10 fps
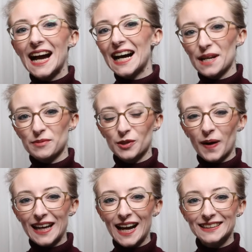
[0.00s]
I'm
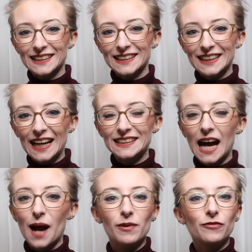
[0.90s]
Joanna Hadley and
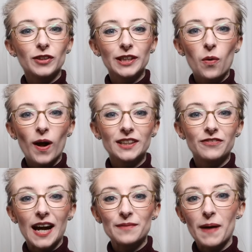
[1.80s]
I'm a fully
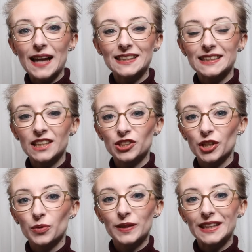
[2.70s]
qualified ballet
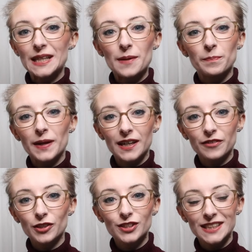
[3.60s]
teacher with the
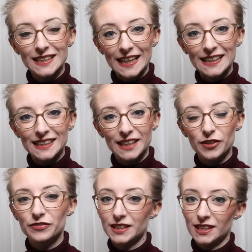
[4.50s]
Imperial Society
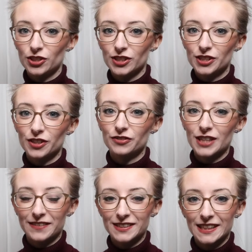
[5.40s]
of Teachers of
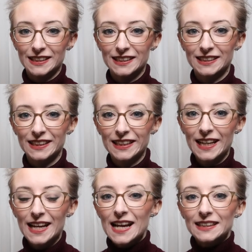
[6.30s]
Dancing.
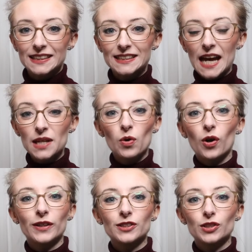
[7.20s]
Today we're
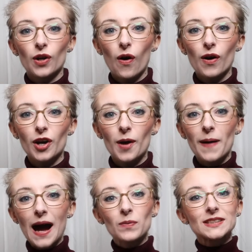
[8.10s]
going to talk
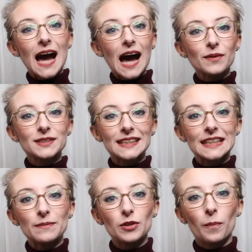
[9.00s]
about how to
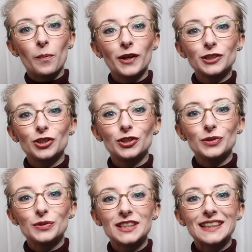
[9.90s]
keep your pointe
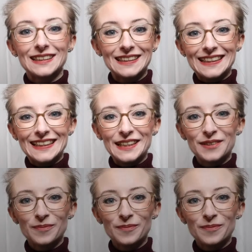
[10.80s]
shoes clean.